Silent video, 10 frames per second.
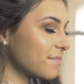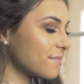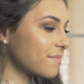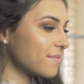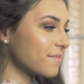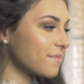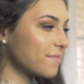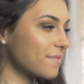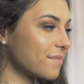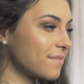
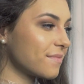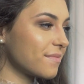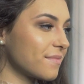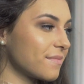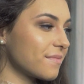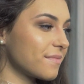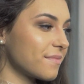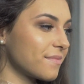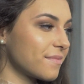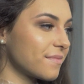
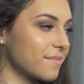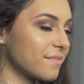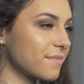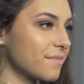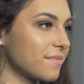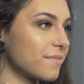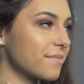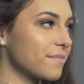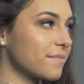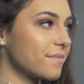
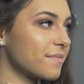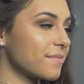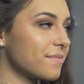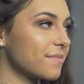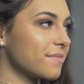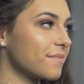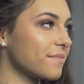Nothing is said.